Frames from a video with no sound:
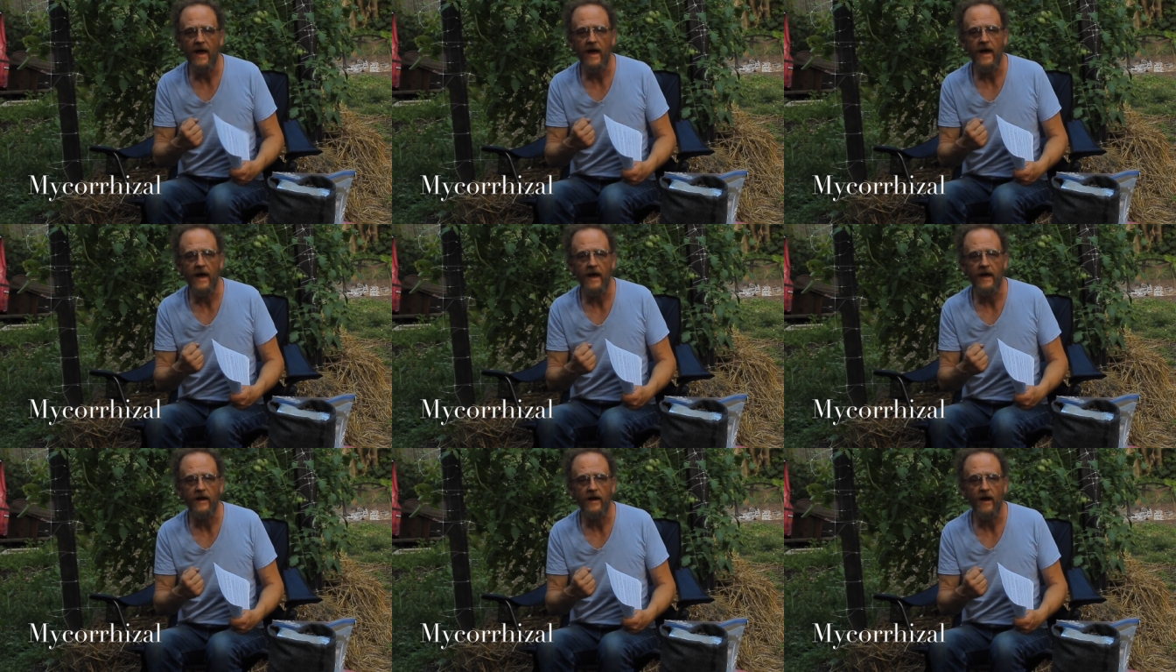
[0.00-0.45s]

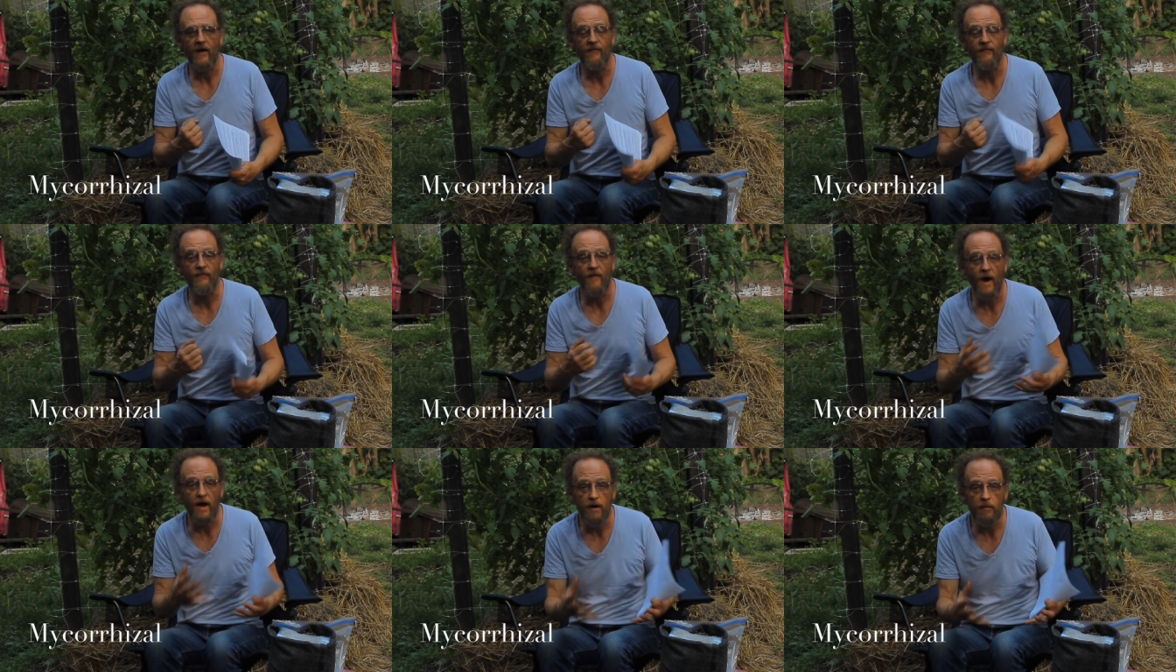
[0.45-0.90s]
and
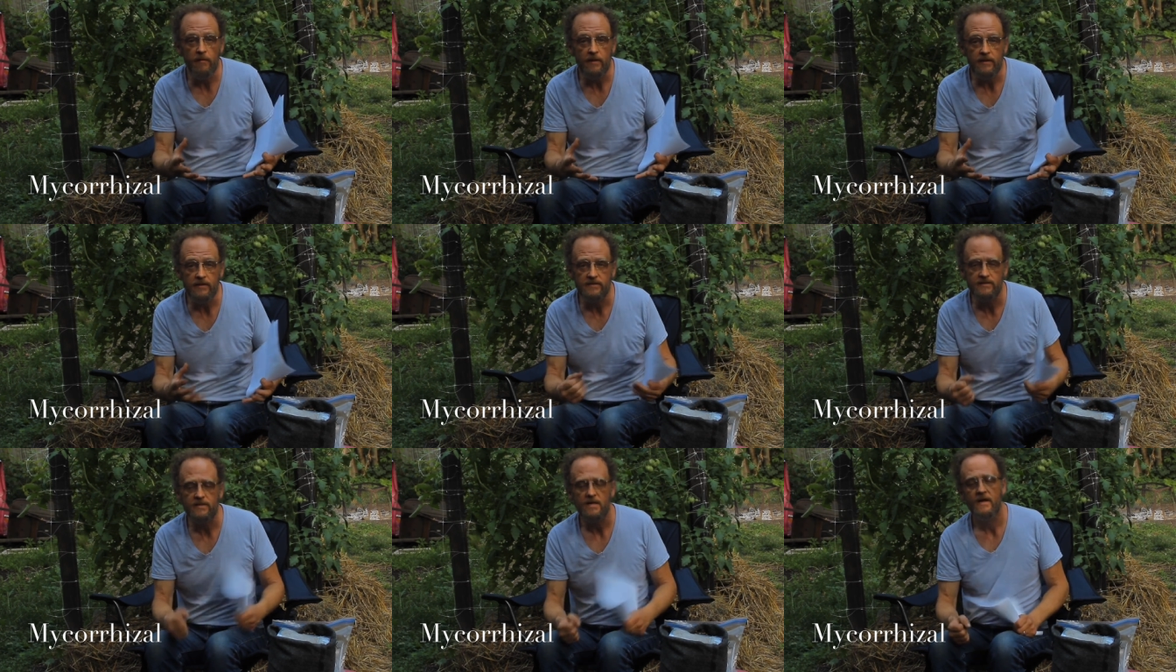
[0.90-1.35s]

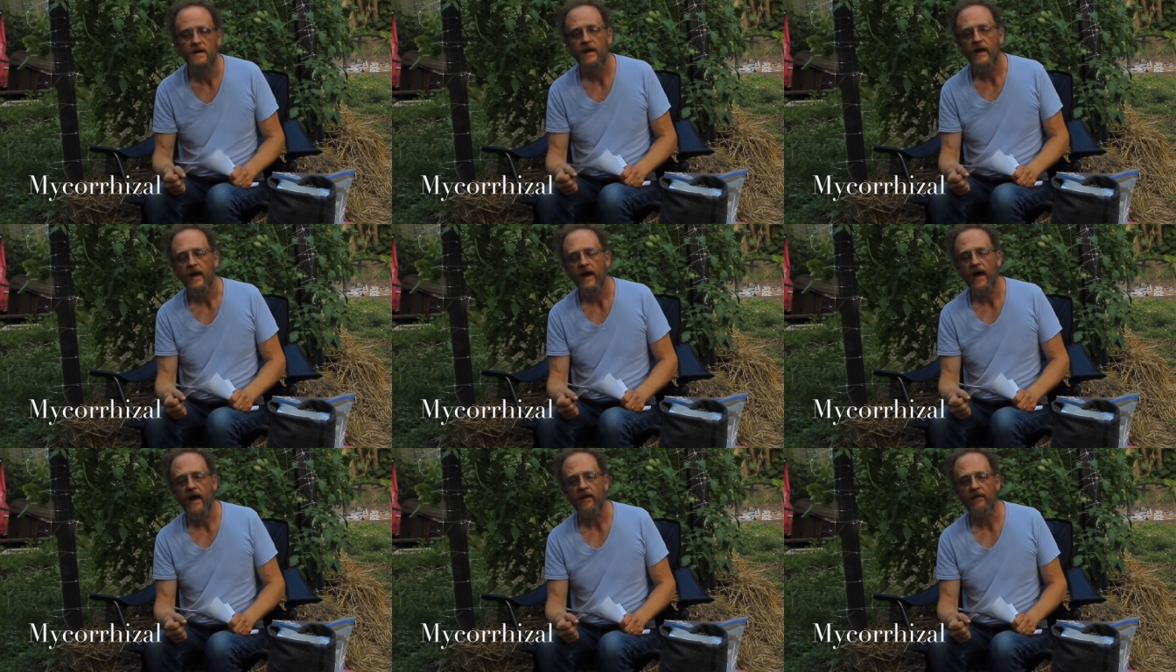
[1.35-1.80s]
vitamins,
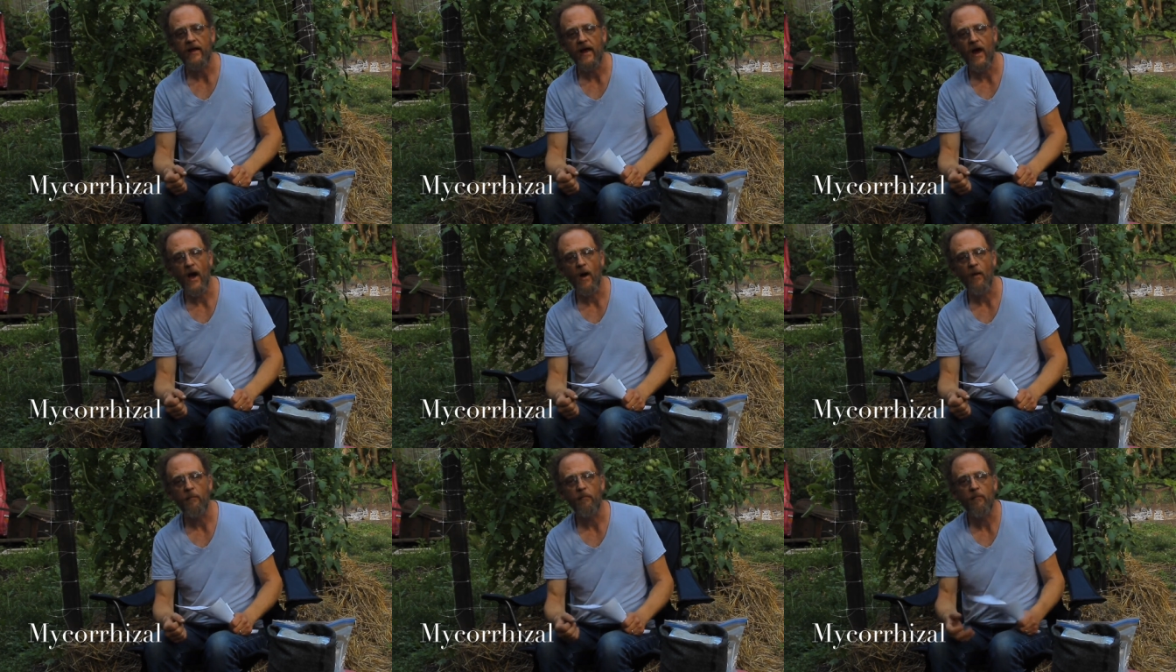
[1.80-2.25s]
and they
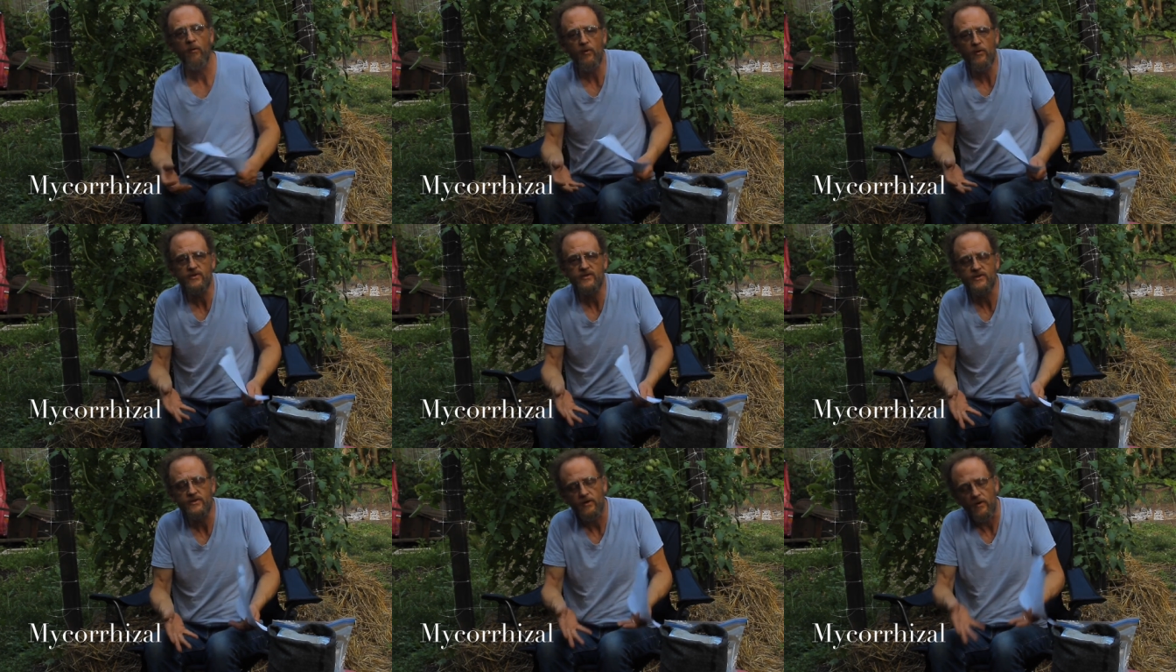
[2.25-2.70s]
help
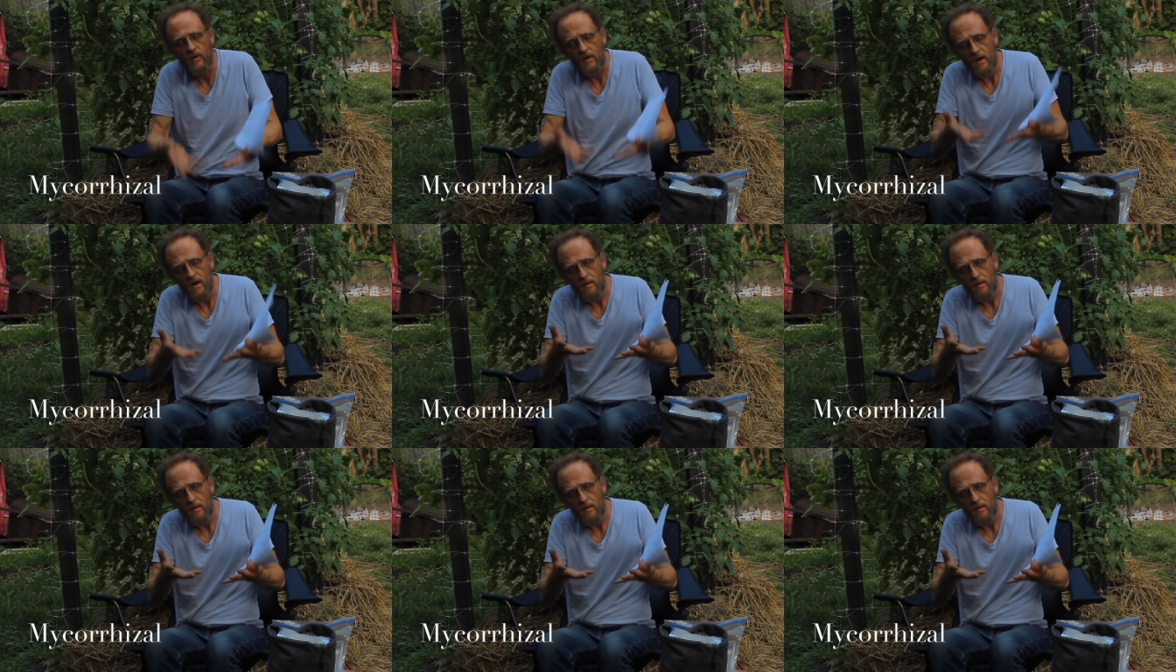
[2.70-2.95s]
boost your